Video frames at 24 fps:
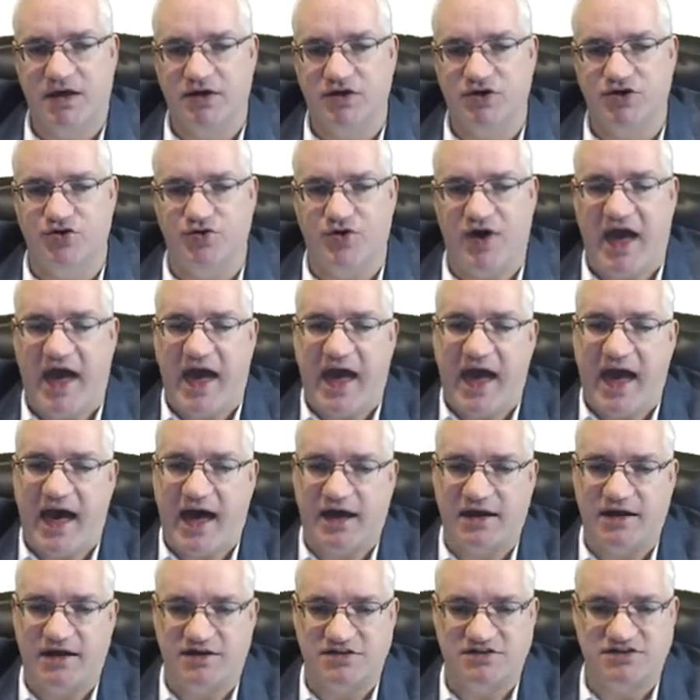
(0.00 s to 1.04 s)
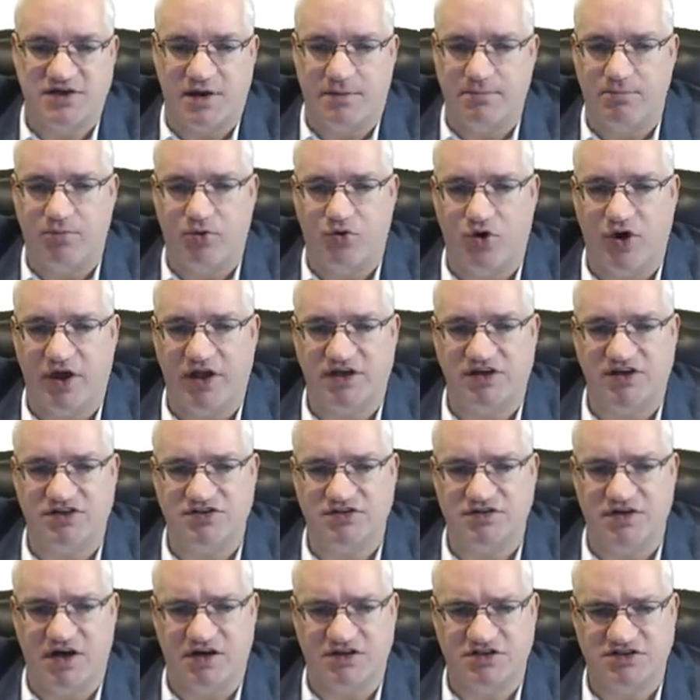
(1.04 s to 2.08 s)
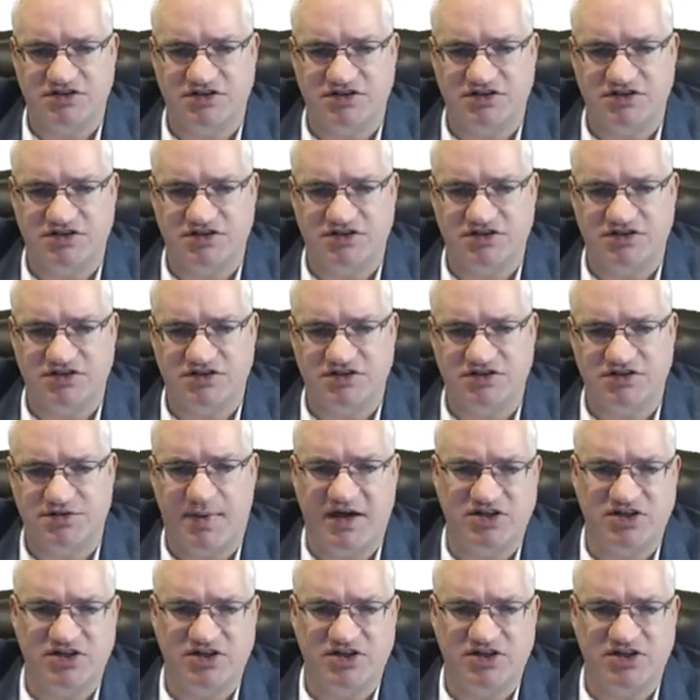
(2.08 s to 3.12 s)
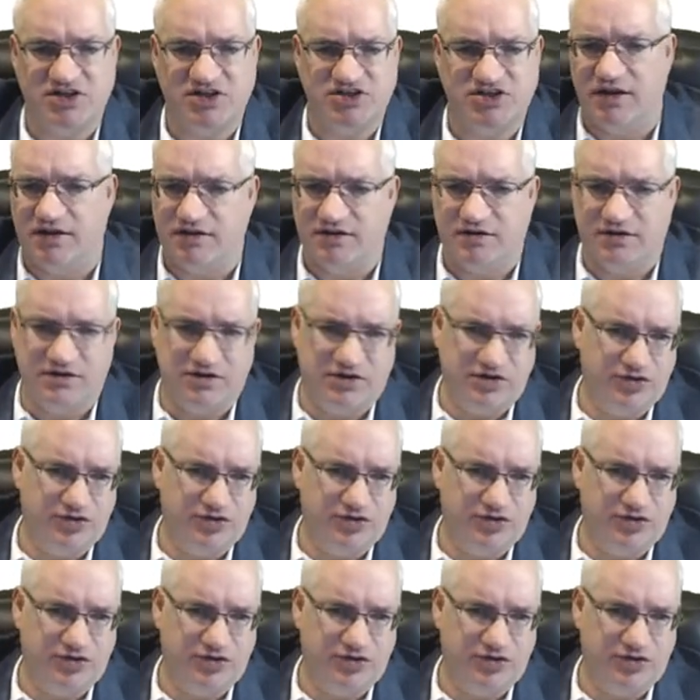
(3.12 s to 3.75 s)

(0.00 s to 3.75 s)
you had at some point a space shuttle,